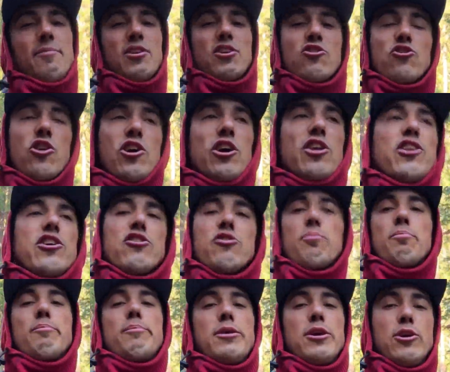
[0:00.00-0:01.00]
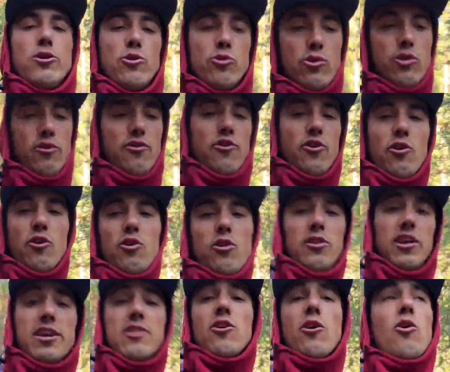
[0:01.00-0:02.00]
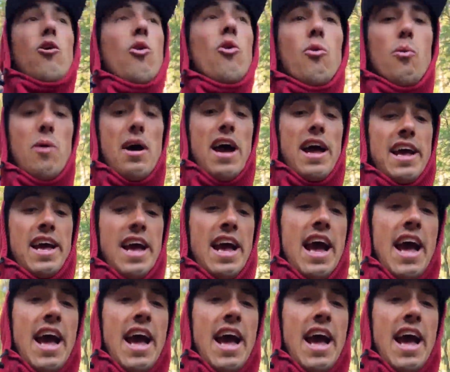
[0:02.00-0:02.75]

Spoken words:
This trail is beautiful, like the whole way.